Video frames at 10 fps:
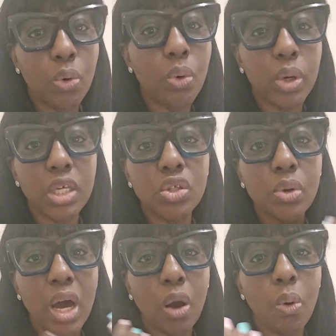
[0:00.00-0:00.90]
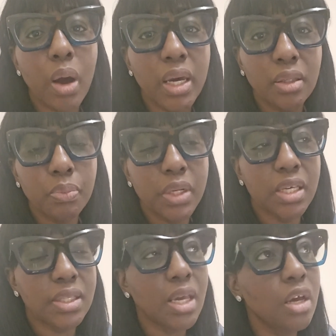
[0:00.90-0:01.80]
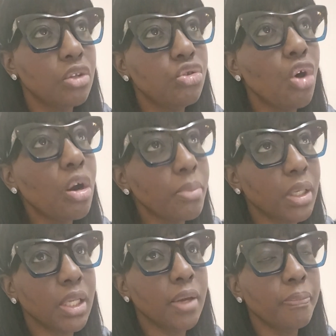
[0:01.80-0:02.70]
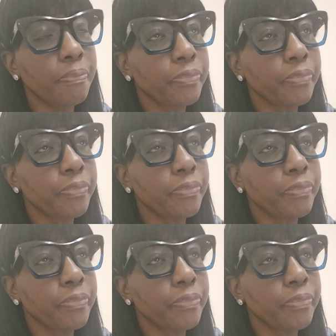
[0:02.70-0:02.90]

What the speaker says: Go into a quiet place. Normally,